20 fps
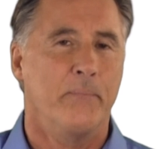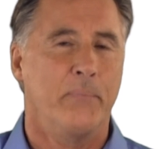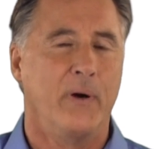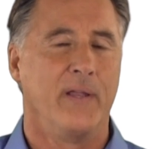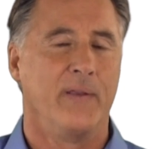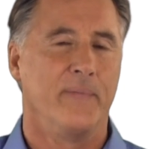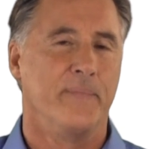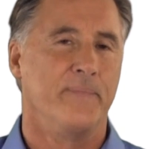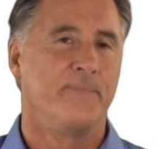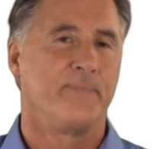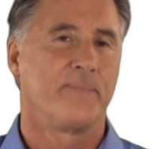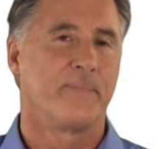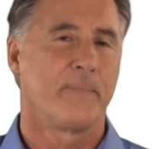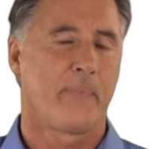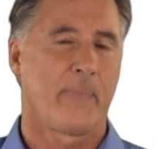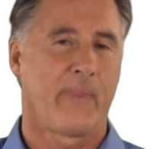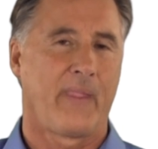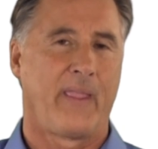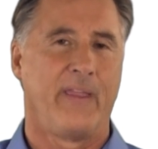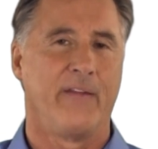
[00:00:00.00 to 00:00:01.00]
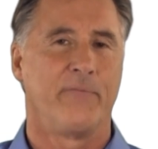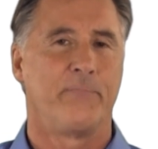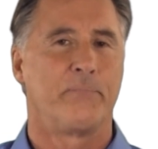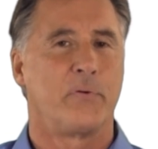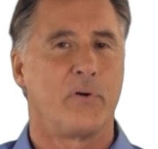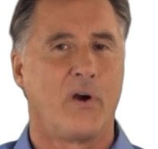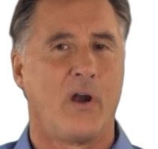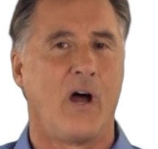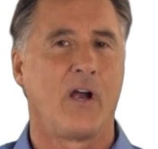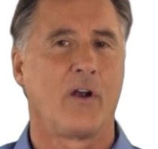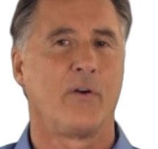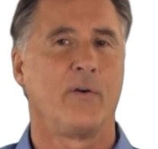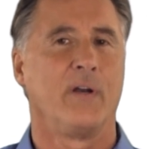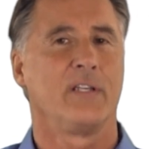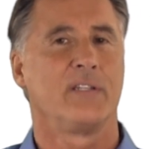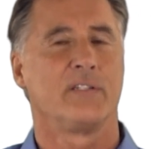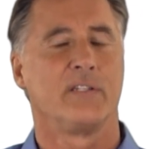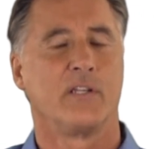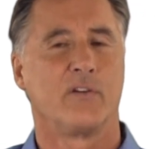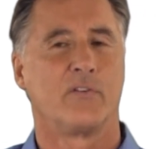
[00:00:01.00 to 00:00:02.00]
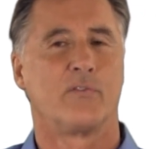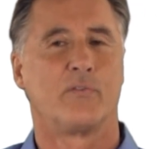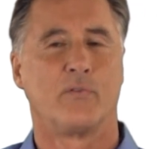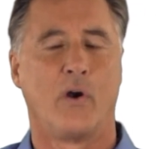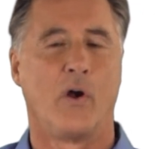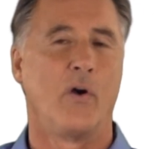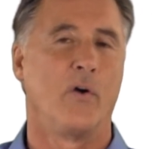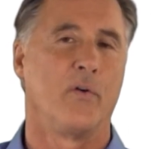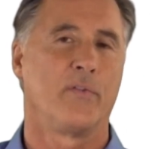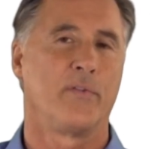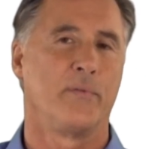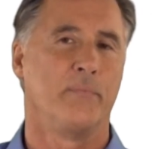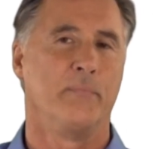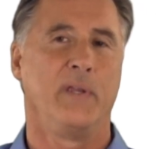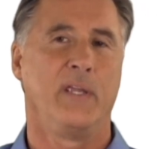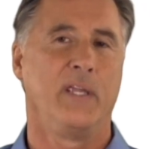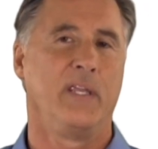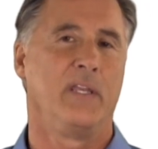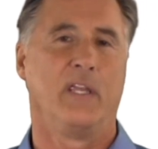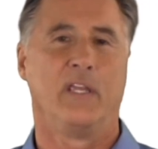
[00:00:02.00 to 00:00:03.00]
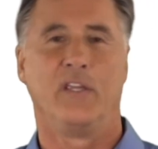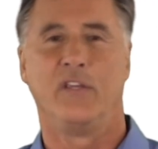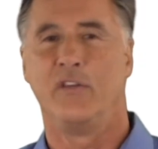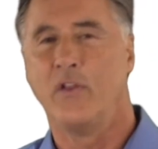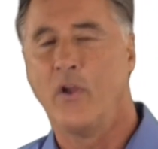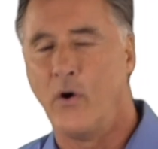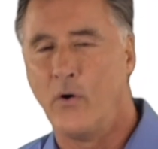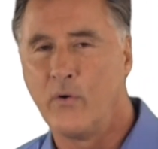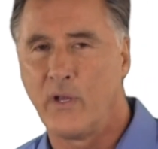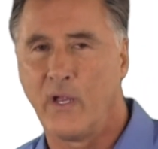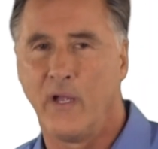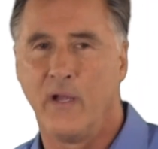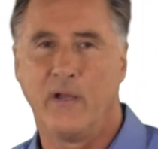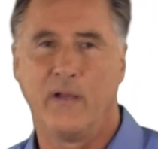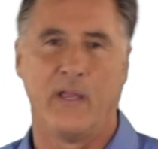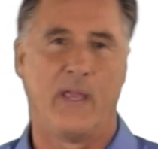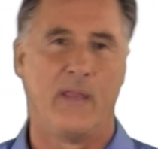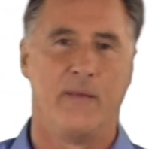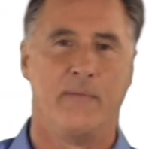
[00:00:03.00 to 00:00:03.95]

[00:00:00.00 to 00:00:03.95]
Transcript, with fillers: But if progress and growth mean yoga